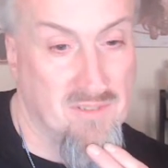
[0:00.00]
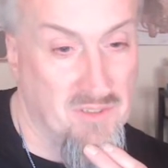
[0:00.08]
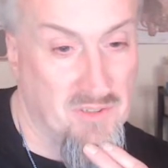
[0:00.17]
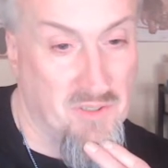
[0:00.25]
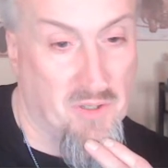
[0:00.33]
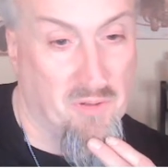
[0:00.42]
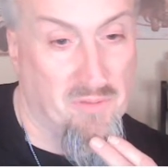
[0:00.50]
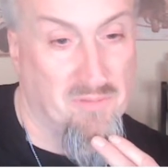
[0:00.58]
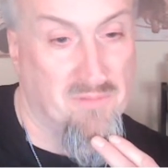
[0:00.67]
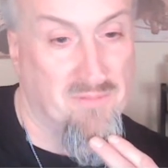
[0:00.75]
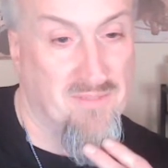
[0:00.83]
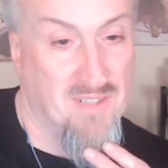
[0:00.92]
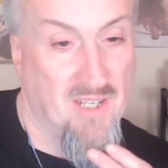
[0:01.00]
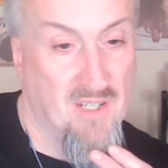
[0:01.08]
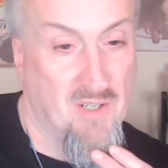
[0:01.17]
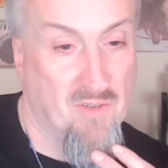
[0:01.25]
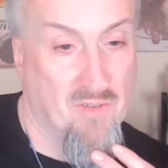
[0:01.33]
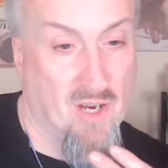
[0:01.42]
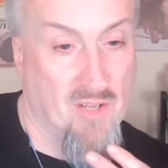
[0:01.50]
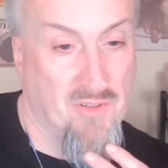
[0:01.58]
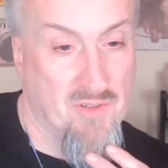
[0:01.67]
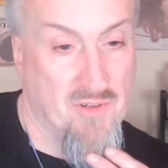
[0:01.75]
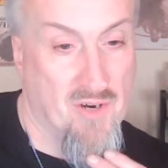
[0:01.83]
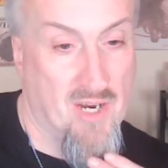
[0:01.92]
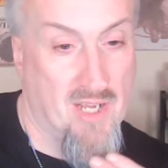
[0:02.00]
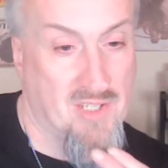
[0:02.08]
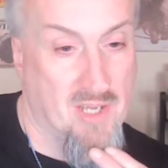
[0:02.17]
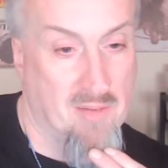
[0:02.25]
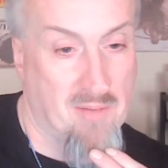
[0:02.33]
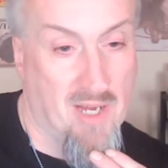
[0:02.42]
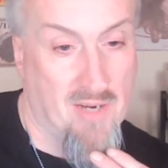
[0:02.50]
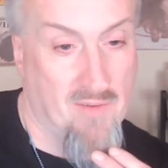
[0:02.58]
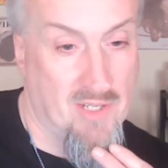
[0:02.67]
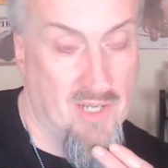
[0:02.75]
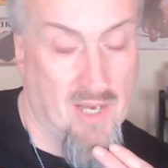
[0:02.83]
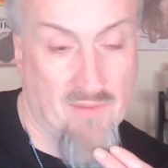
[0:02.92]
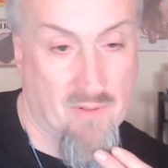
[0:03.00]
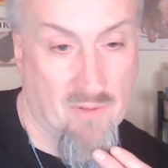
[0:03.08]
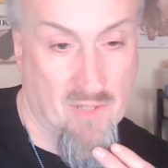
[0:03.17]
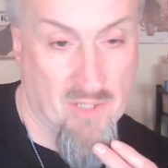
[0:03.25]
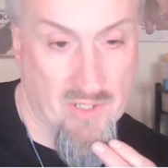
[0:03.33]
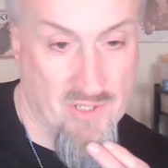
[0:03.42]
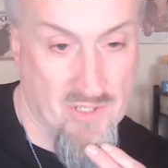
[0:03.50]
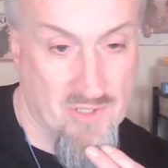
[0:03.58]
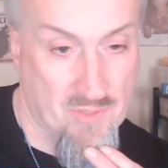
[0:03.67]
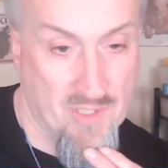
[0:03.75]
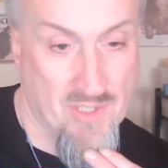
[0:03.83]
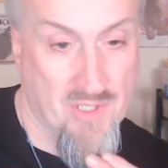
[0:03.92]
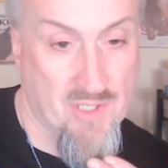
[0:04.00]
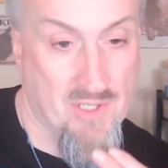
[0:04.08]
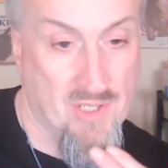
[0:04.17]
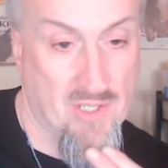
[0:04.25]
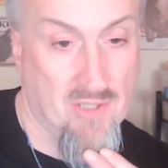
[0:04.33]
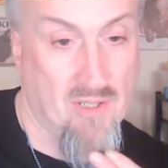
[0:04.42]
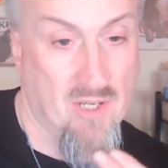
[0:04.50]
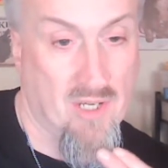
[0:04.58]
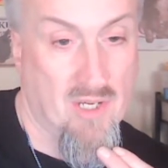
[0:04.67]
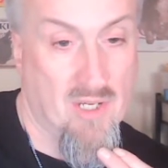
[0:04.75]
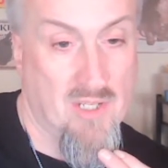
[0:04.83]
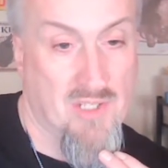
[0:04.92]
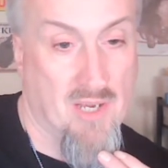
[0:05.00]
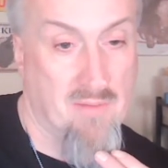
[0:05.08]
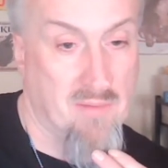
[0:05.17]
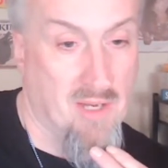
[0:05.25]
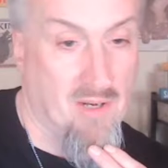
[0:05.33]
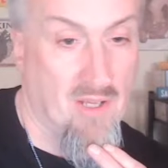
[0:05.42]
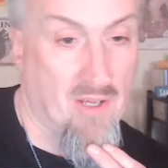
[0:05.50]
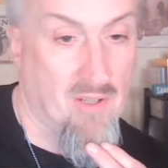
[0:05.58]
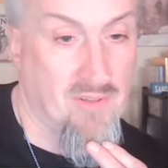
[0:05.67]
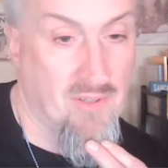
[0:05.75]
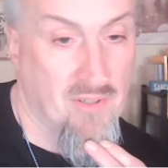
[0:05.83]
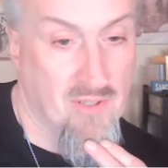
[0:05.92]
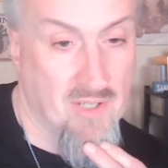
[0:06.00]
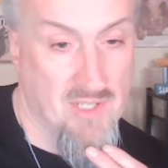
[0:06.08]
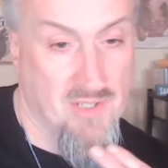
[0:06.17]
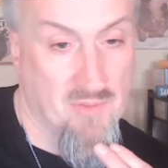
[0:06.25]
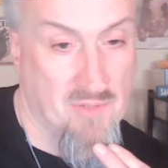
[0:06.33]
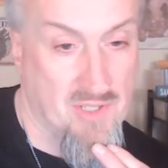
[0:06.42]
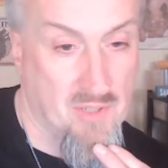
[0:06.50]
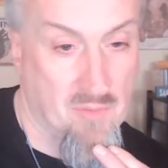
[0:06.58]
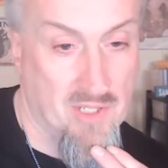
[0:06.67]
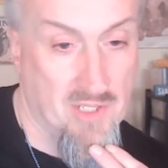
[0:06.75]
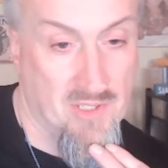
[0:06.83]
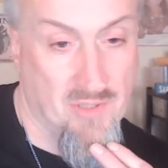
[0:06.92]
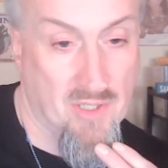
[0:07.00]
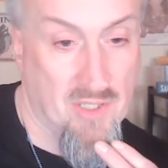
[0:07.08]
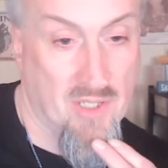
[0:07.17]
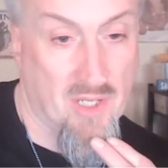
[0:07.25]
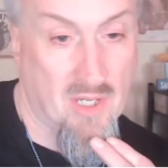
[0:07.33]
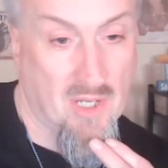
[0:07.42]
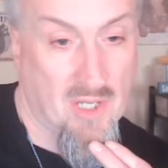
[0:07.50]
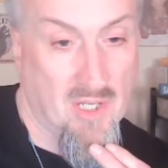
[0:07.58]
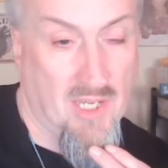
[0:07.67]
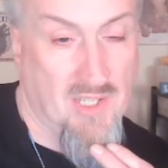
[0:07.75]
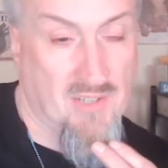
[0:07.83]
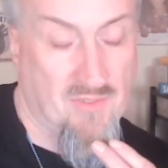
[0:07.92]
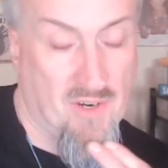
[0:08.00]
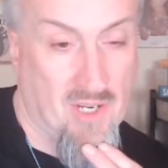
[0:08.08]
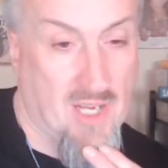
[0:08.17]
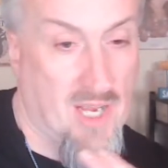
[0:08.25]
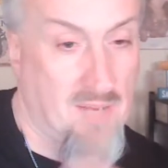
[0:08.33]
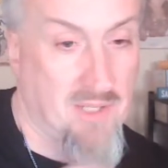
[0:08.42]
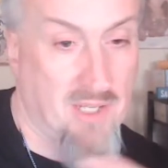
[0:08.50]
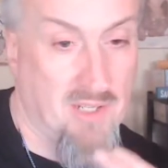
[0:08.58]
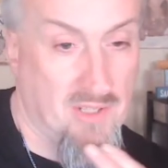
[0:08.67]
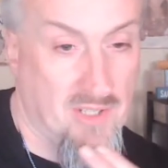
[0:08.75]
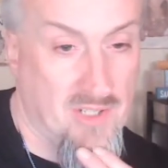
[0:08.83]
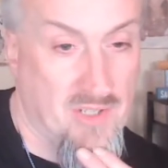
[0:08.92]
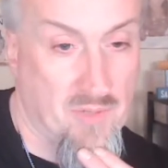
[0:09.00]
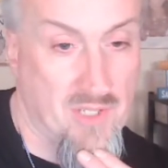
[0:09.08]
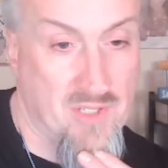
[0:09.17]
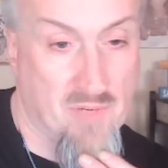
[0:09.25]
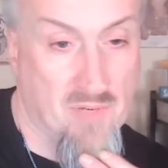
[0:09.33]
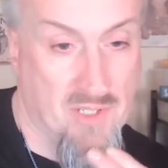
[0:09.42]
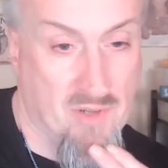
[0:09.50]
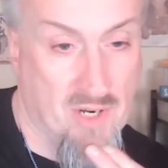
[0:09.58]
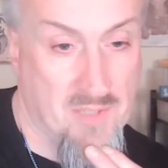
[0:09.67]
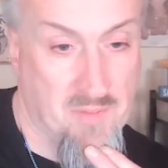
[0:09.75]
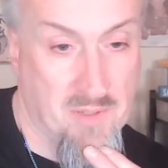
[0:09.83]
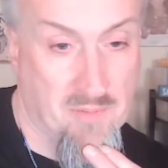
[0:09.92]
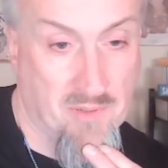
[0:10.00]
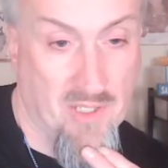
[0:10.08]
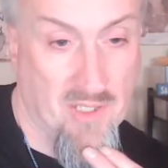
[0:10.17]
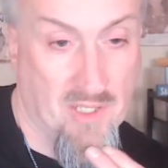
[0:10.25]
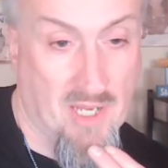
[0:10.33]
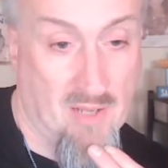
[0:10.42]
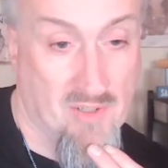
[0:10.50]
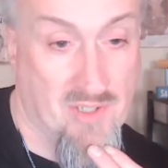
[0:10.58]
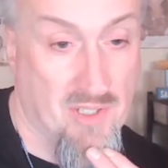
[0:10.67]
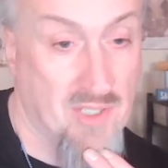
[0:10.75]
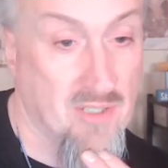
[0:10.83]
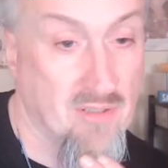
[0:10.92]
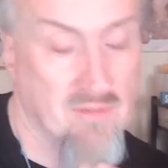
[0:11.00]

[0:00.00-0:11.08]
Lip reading: you know, who have gone through trans come out of it not for religious reasons and cite mental health as the reason they went into it. It's a very complicated thing. There's a reason why trans people get counseling